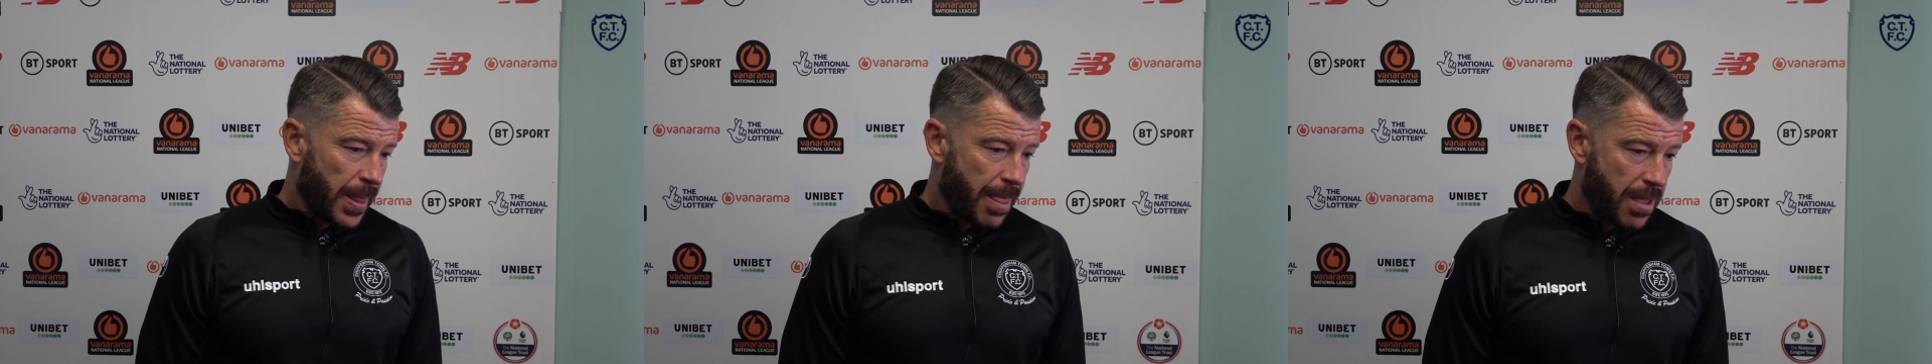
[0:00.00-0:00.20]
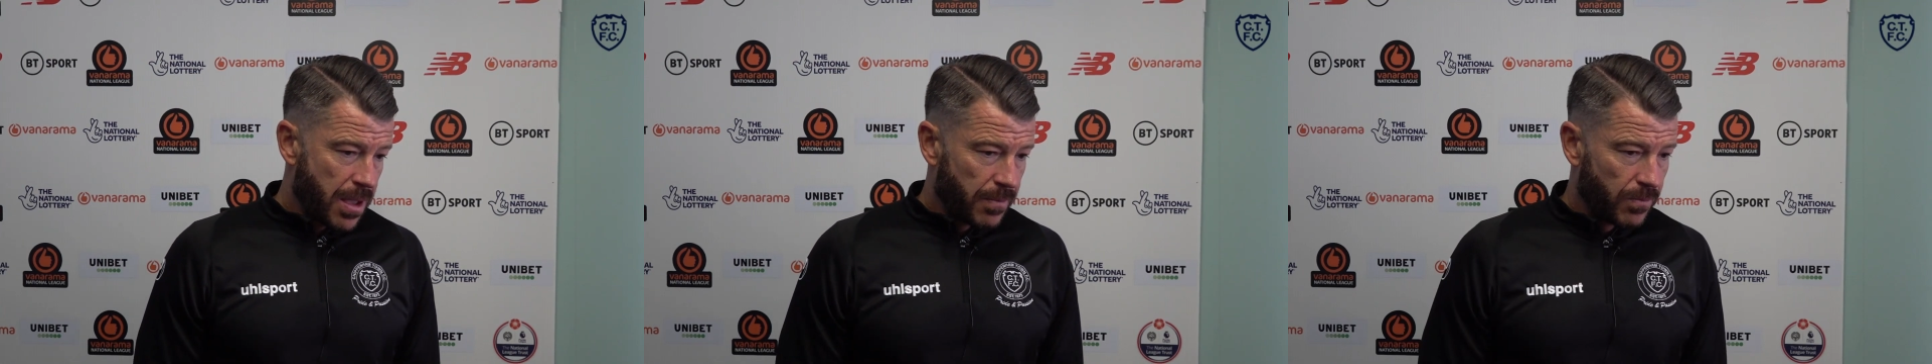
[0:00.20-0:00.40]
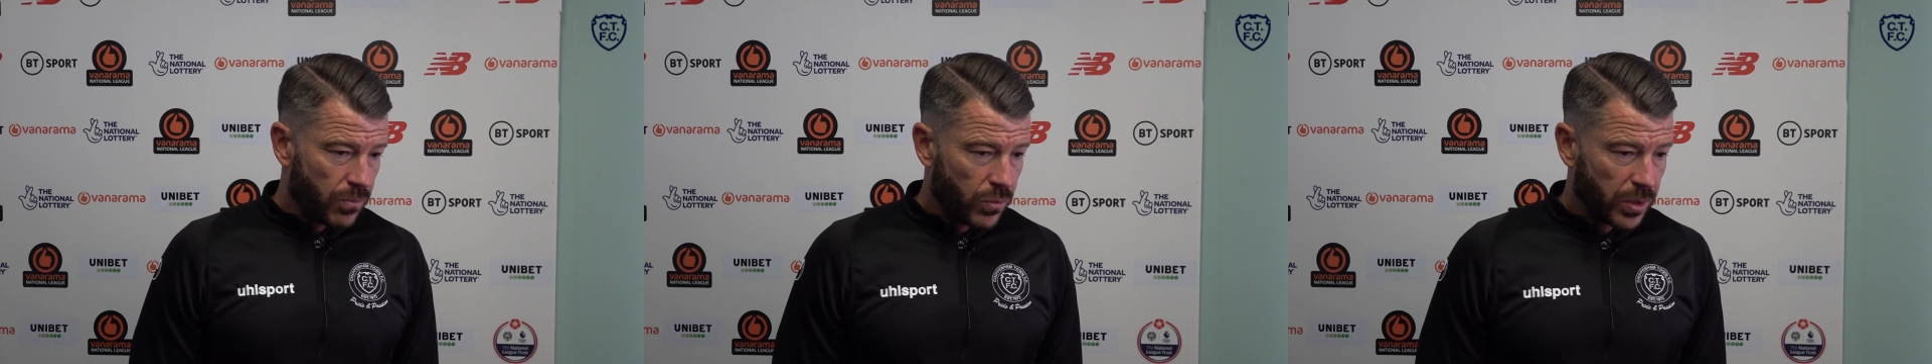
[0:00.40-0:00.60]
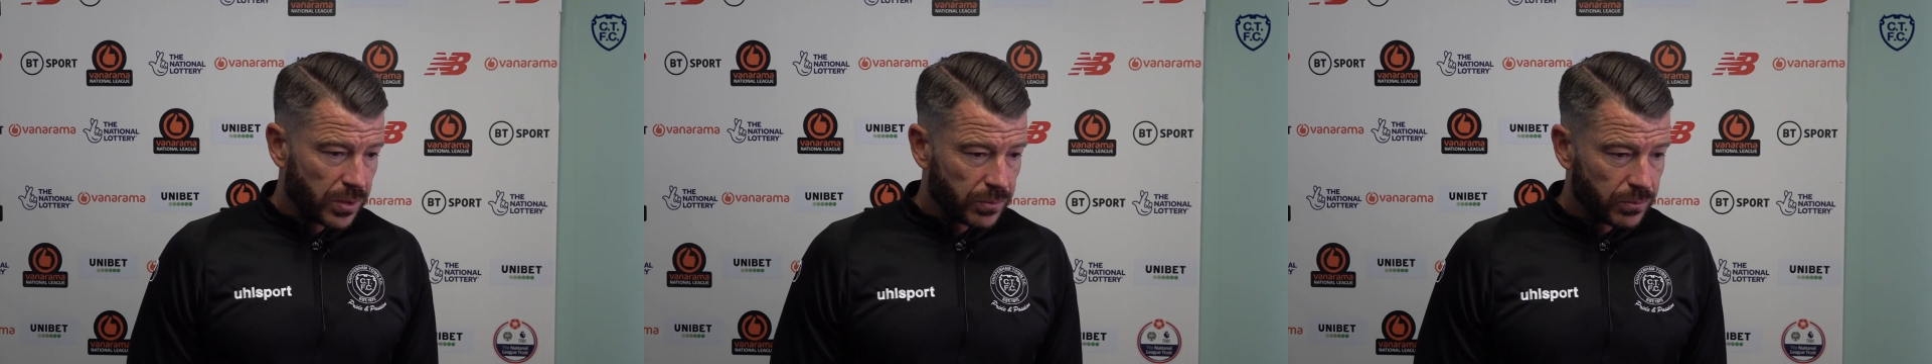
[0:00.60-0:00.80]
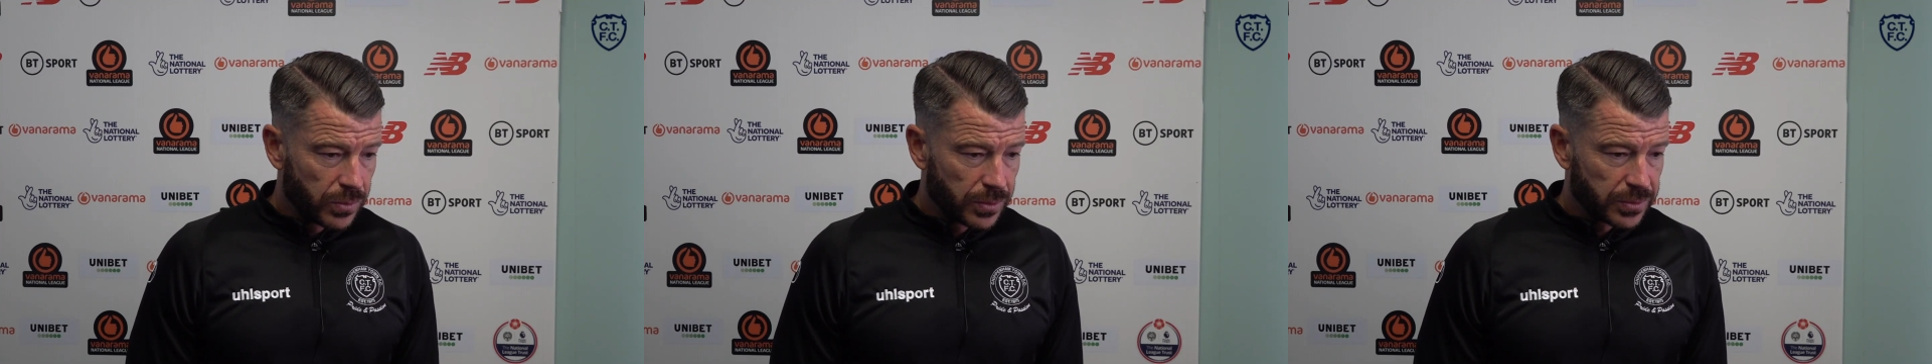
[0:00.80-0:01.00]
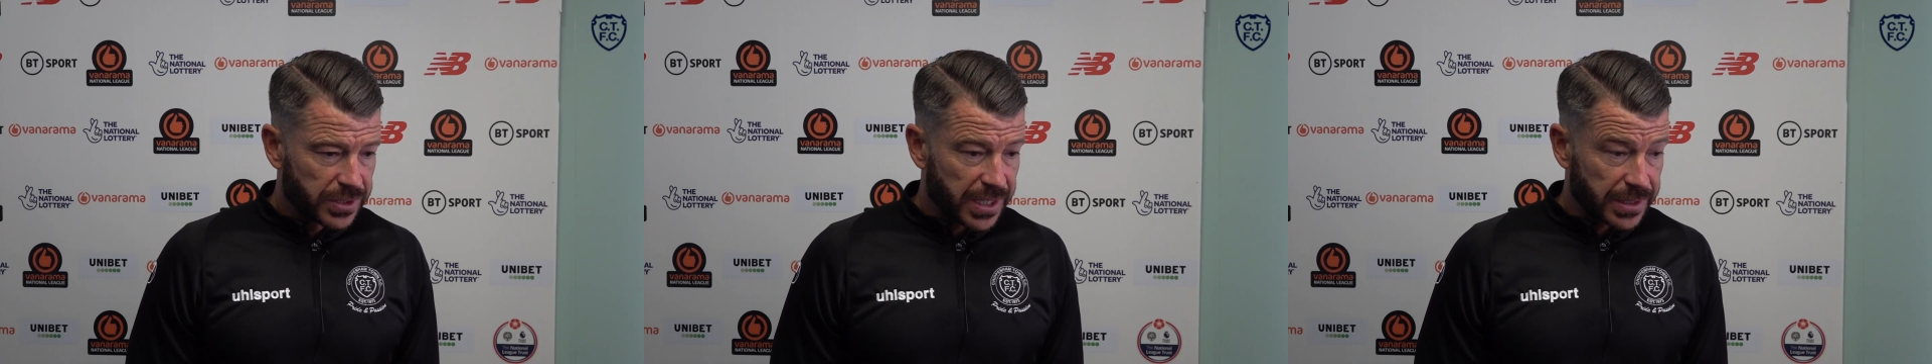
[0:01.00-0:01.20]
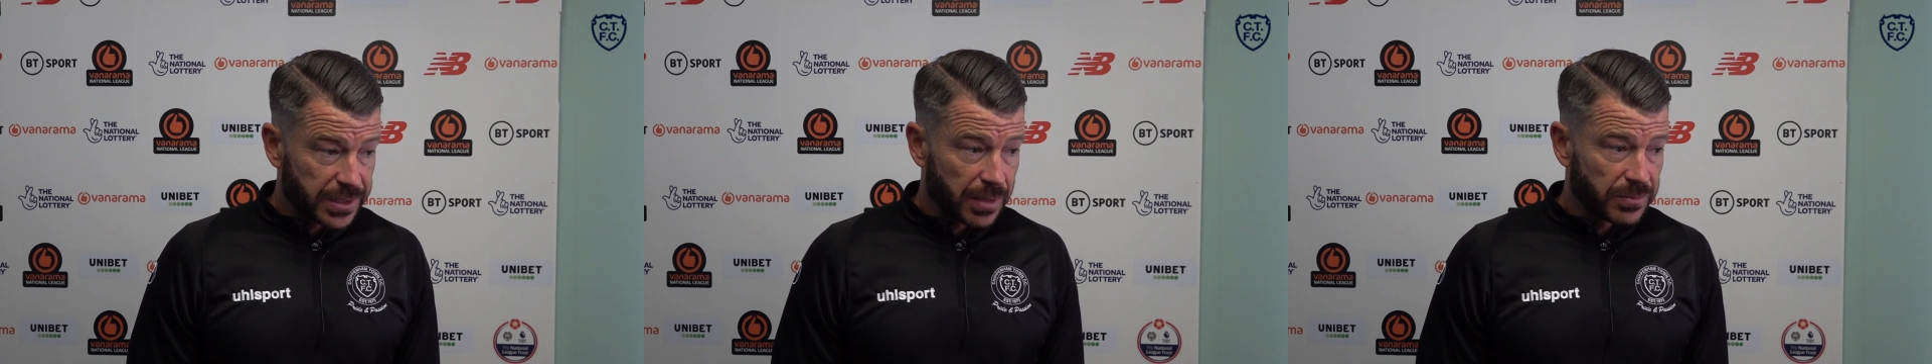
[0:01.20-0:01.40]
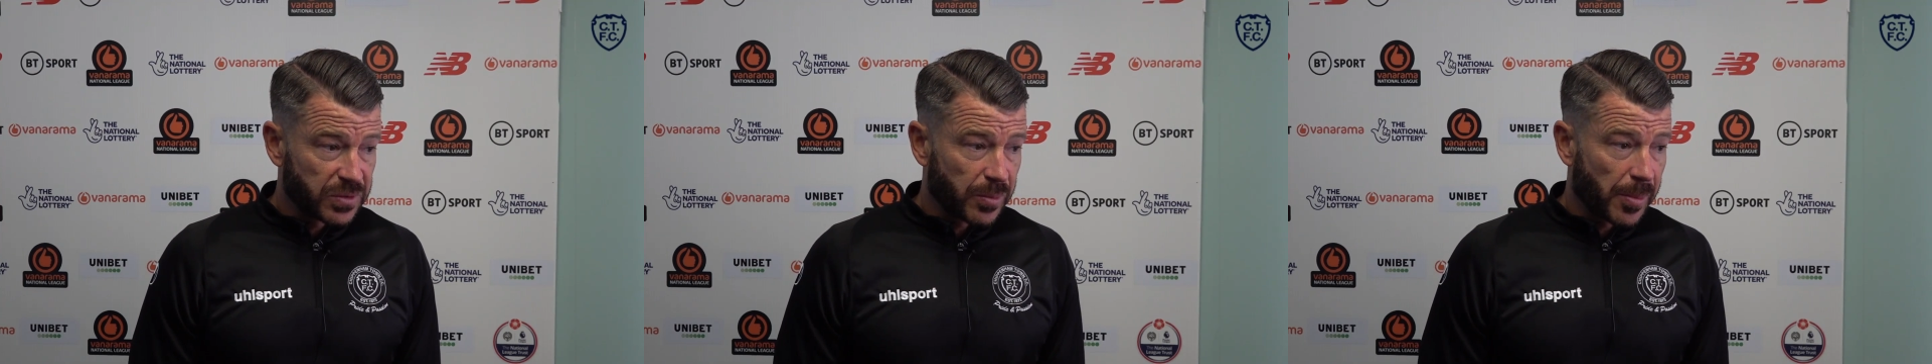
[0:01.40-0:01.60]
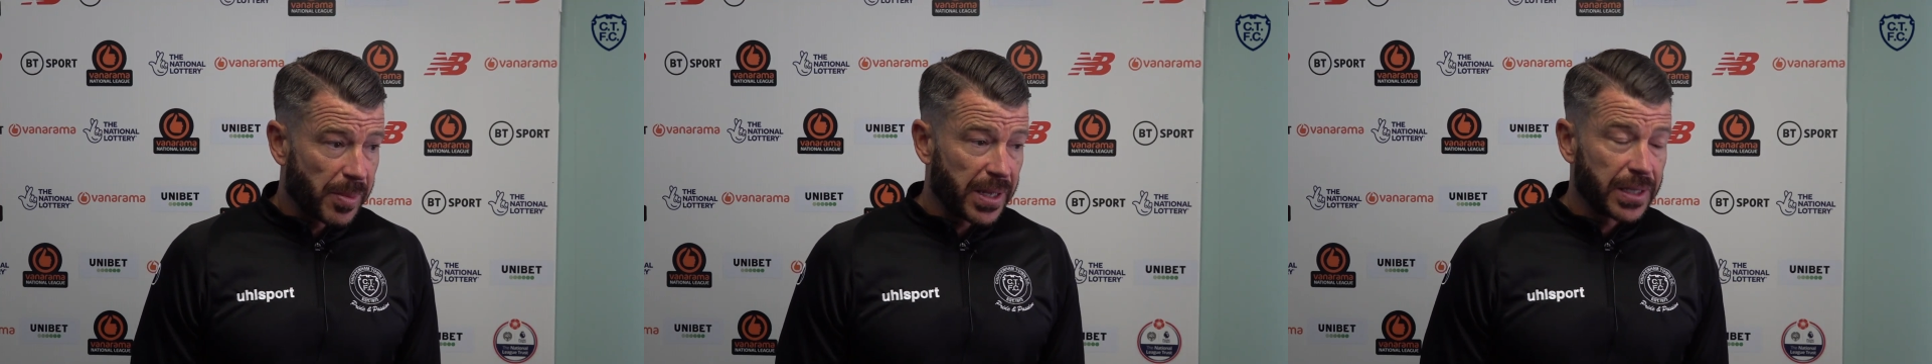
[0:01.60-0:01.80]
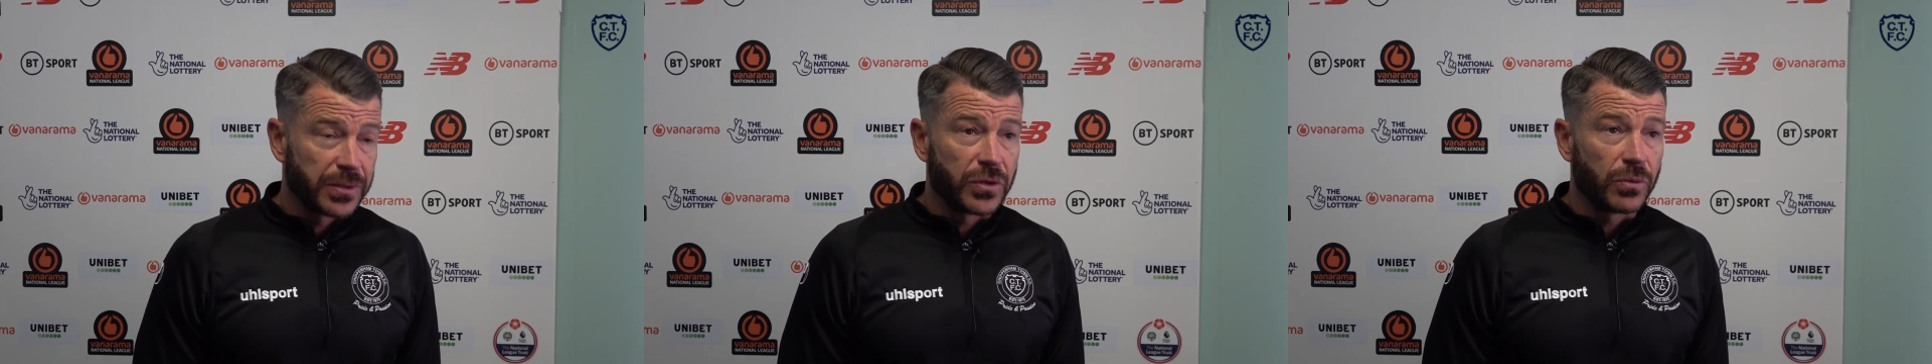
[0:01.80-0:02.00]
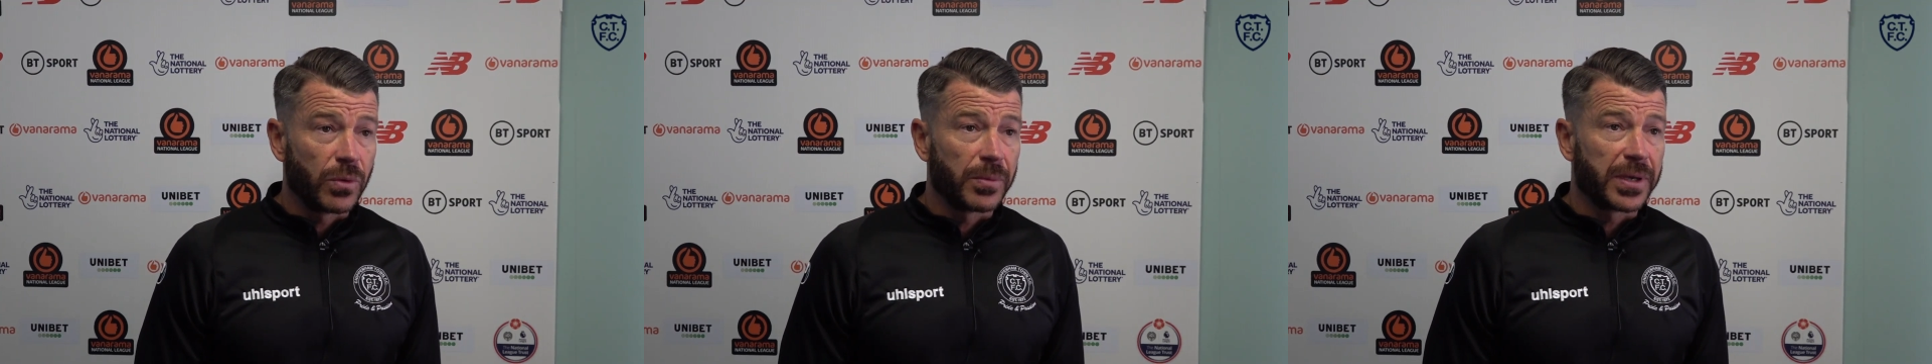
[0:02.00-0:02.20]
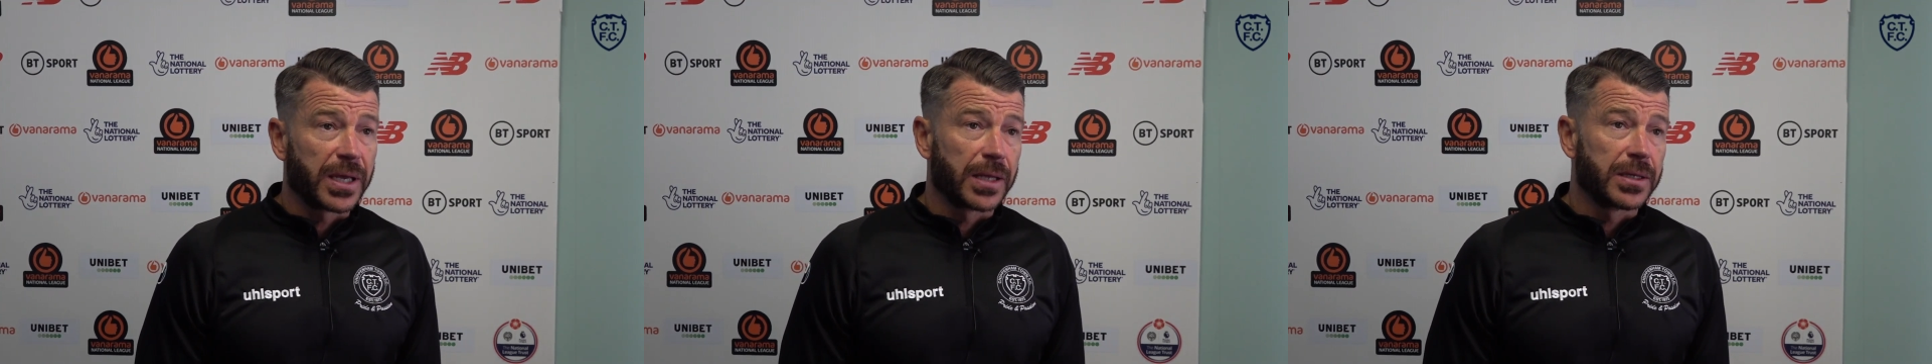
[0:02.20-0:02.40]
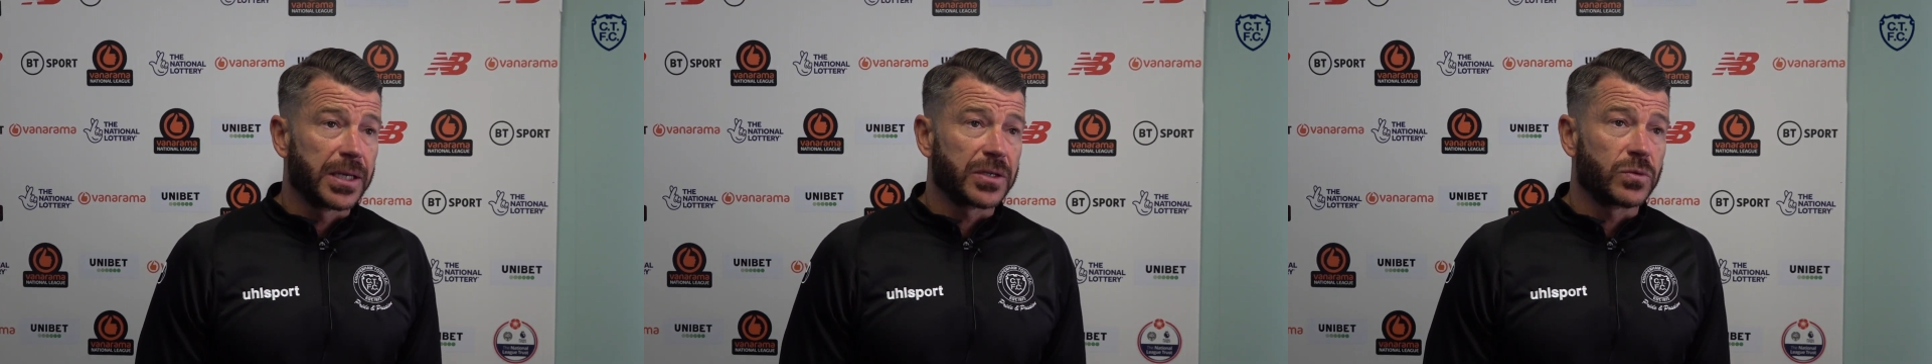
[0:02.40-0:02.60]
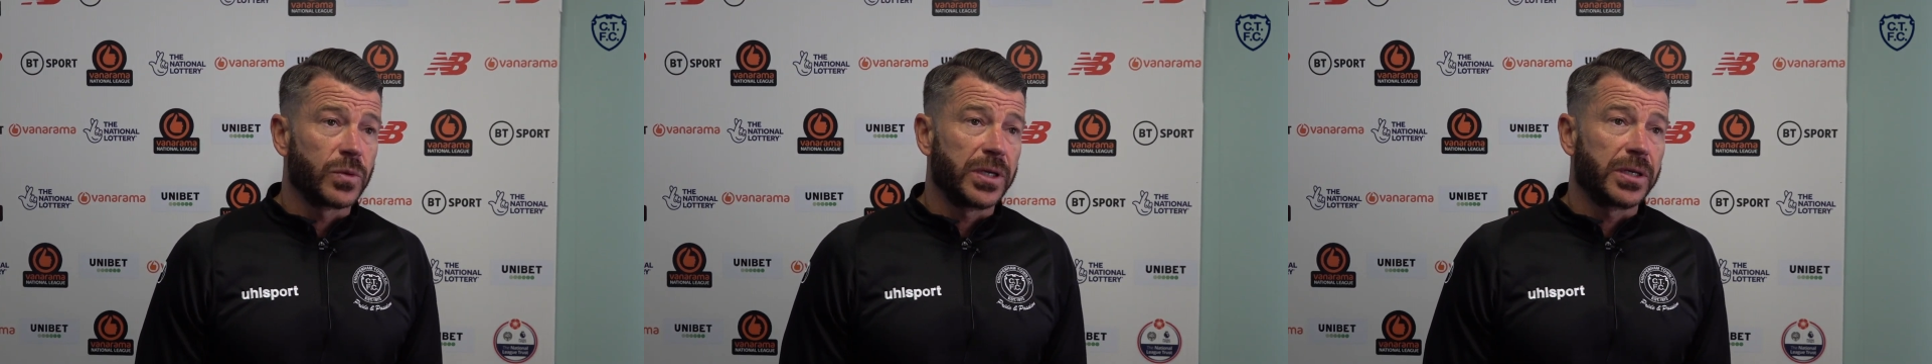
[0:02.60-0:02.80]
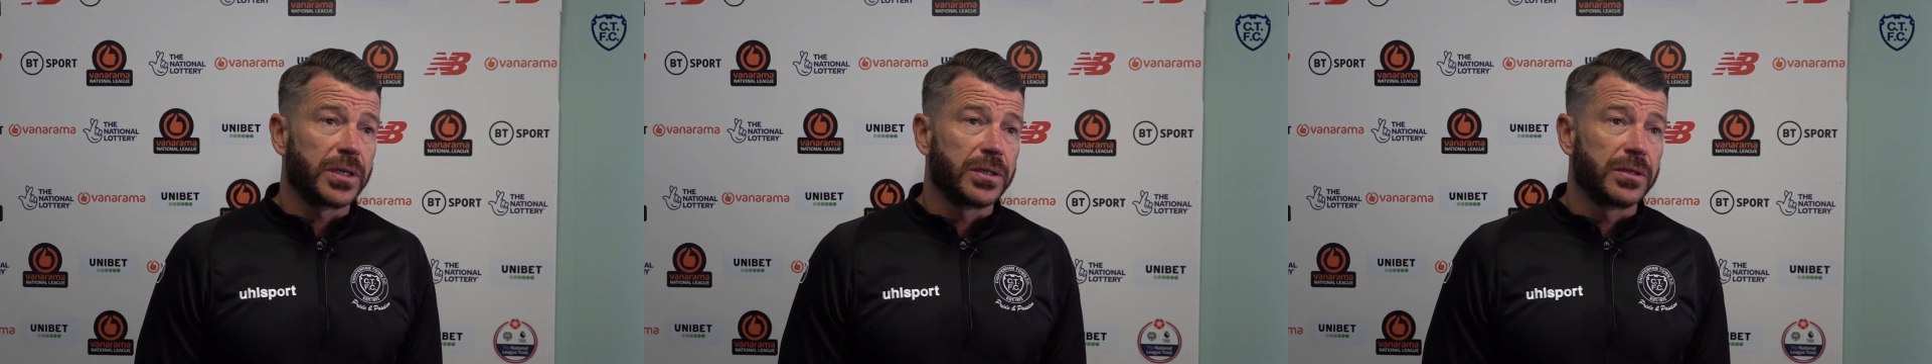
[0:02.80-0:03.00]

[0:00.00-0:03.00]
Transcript: um, we'll we'll set up to prepare and do what we can next week.